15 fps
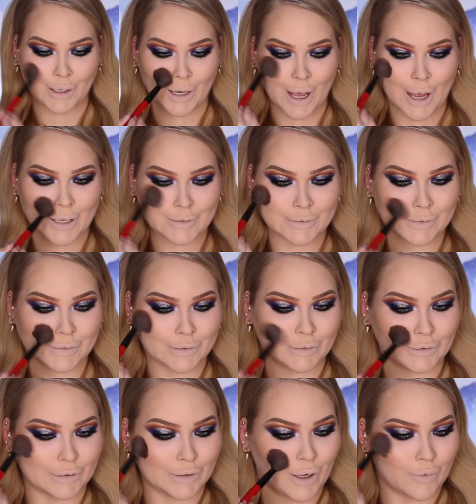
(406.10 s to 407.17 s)
Nice
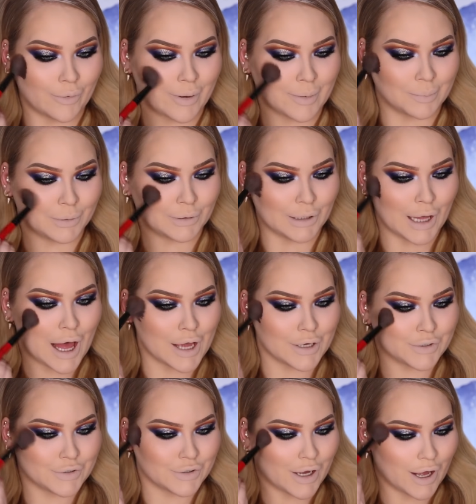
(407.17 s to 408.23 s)
glowy
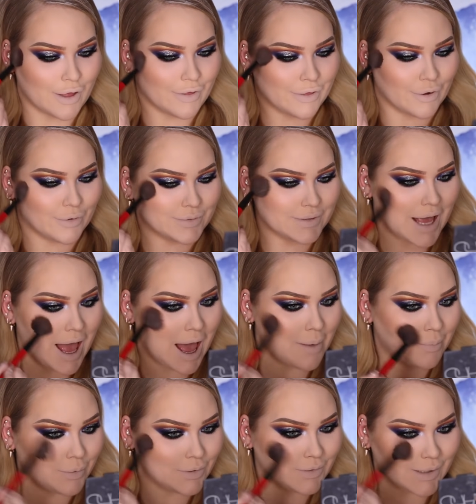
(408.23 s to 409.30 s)
blush on those
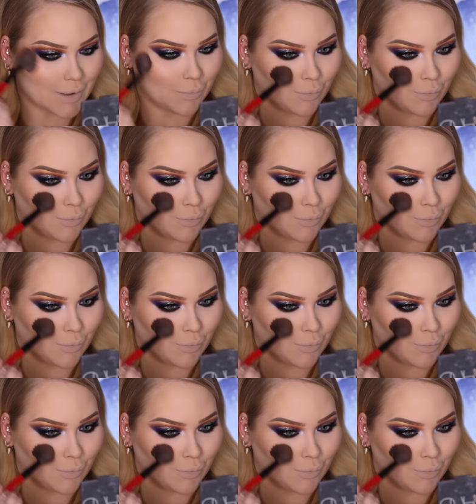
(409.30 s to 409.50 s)
apples.